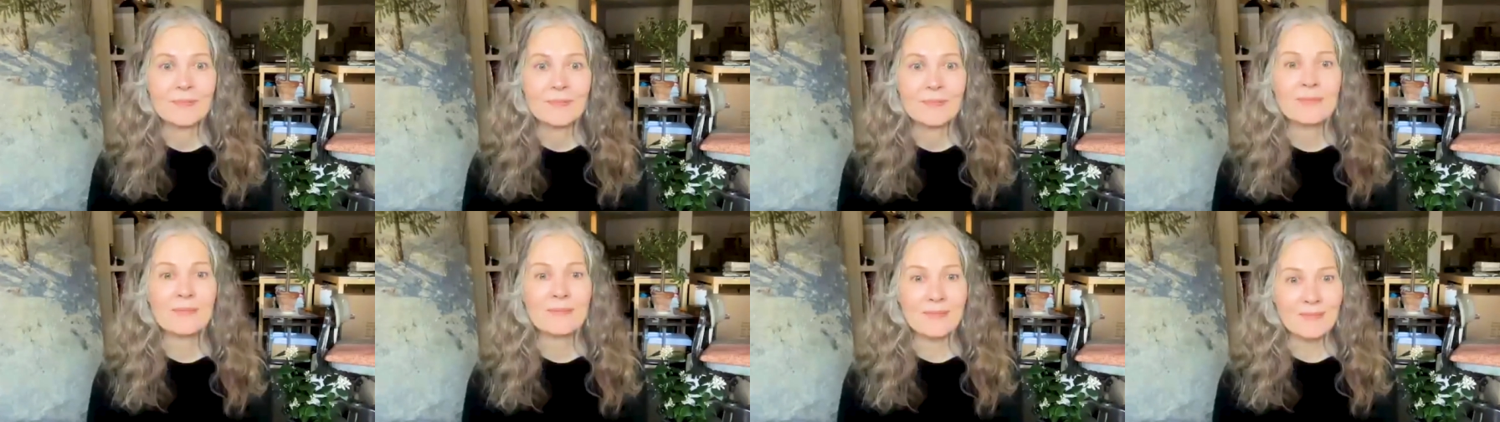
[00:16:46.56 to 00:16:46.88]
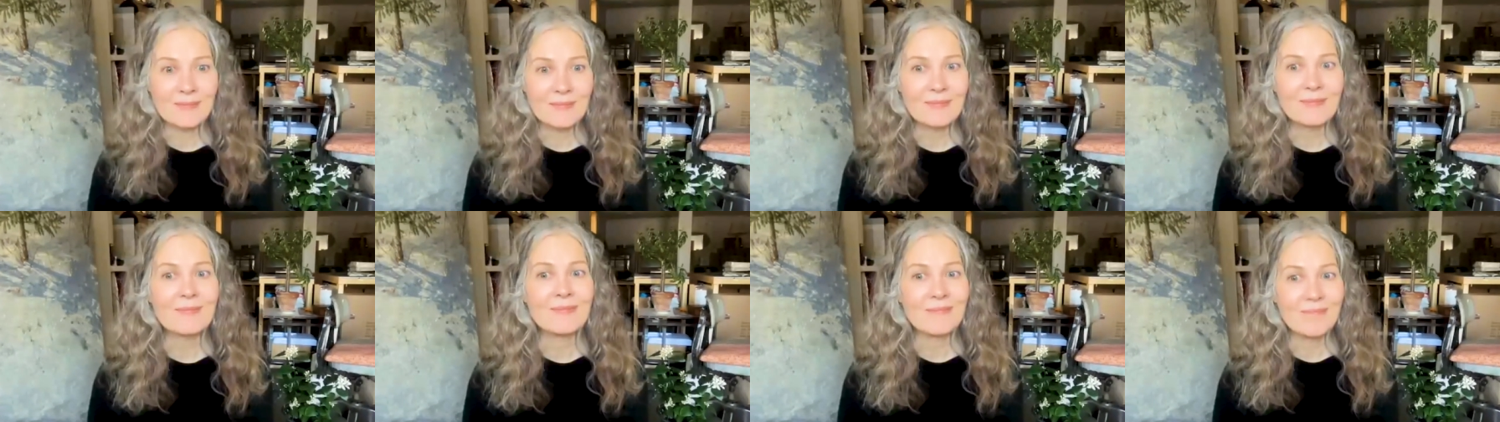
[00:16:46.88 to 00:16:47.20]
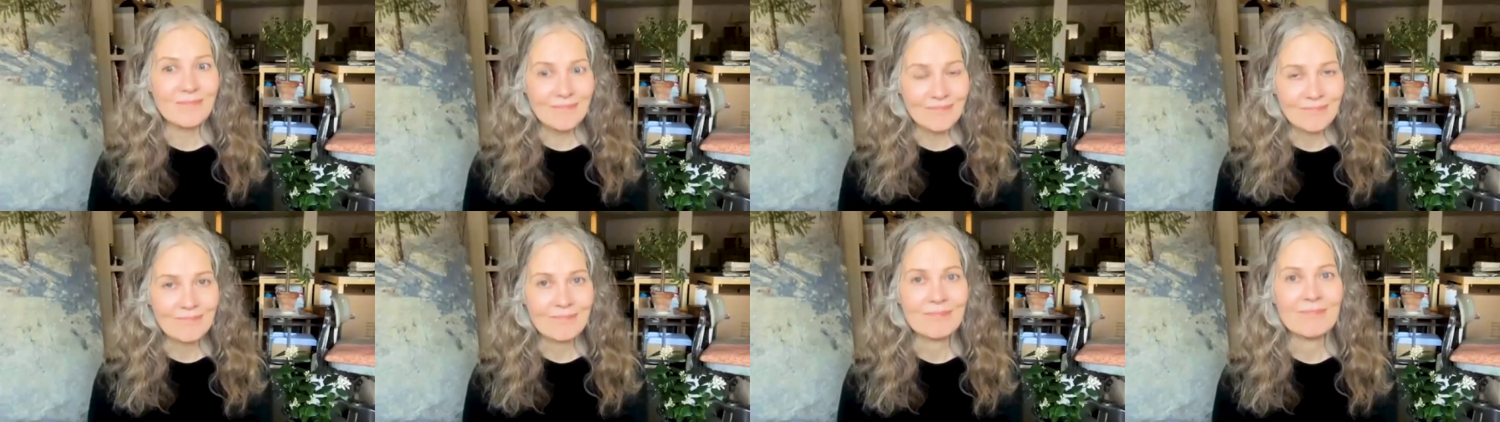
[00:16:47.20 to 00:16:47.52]
it,
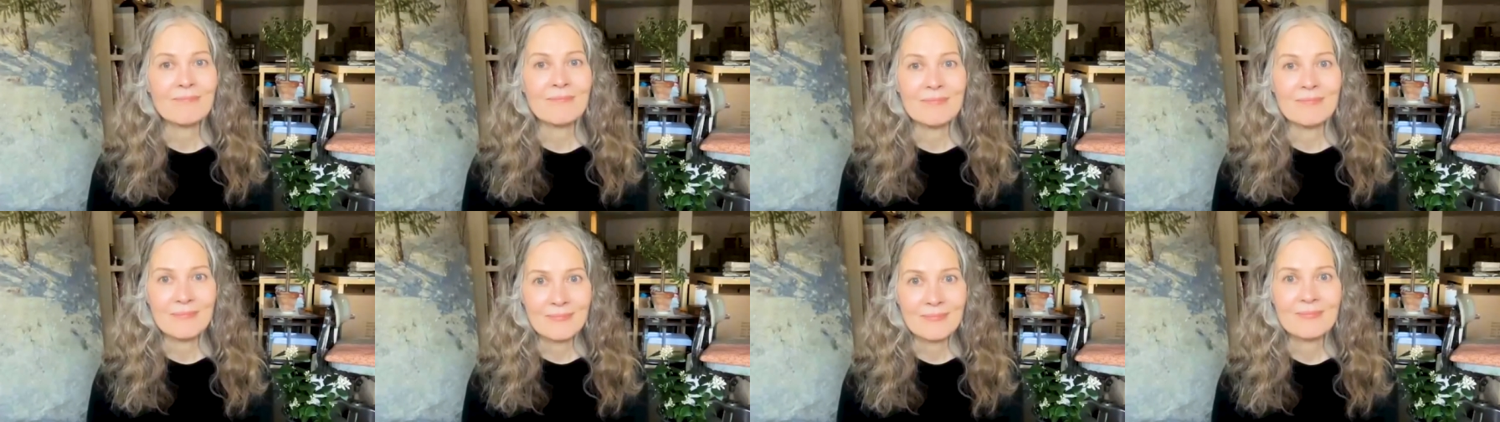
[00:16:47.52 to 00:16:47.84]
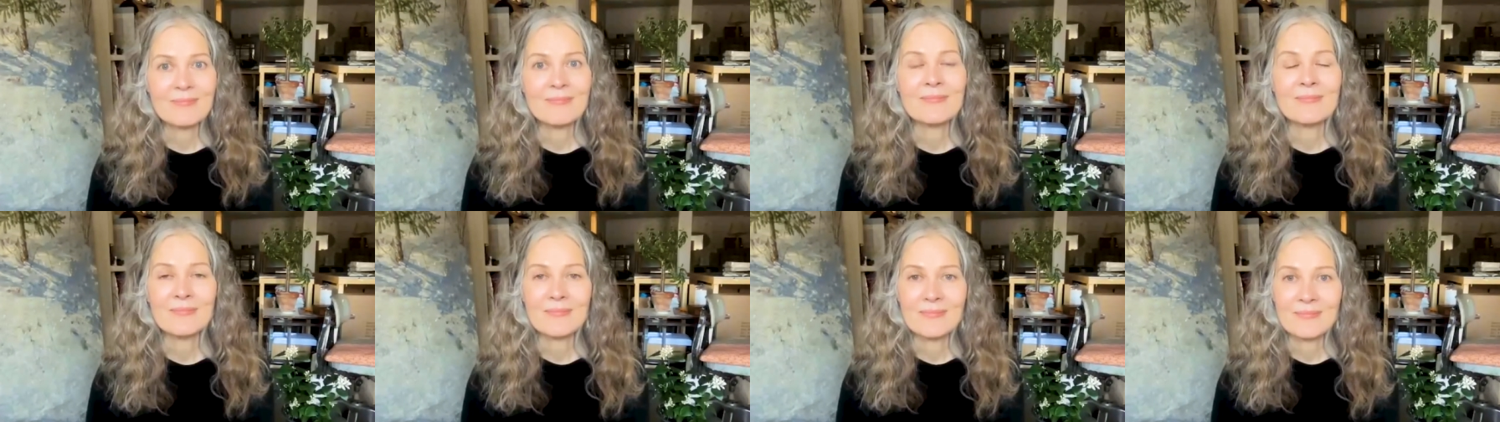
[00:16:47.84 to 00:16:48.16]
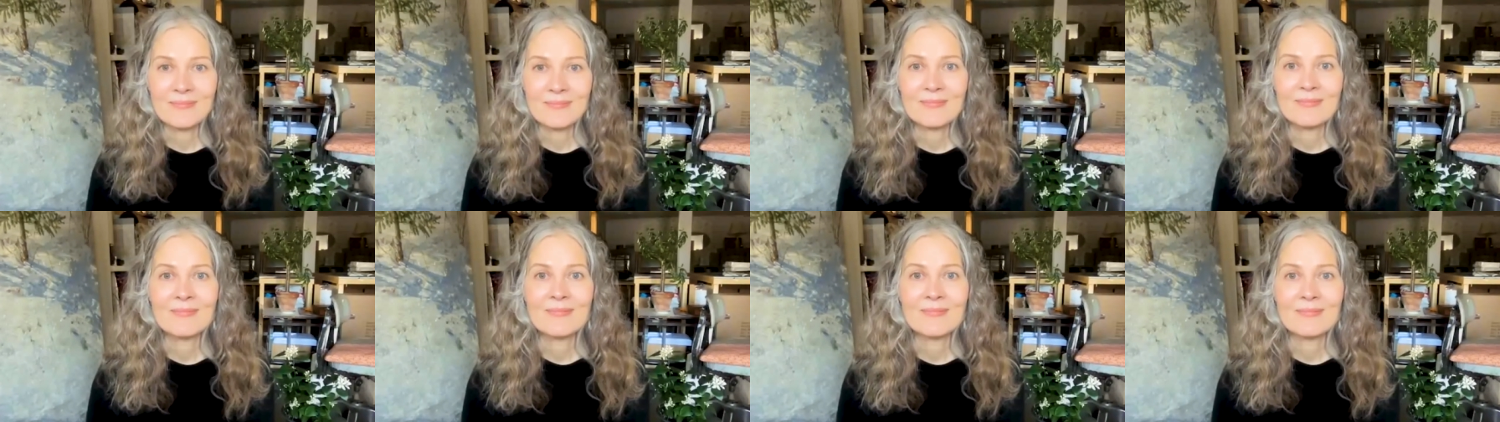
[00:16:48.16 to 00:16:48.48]
you know there's
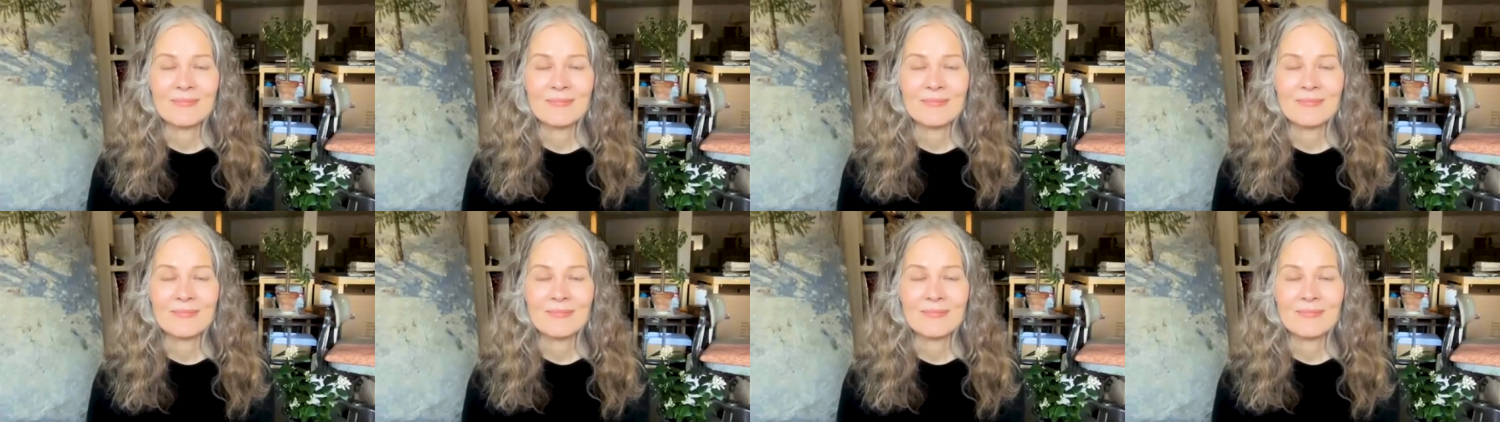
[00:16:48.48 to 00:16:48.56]
so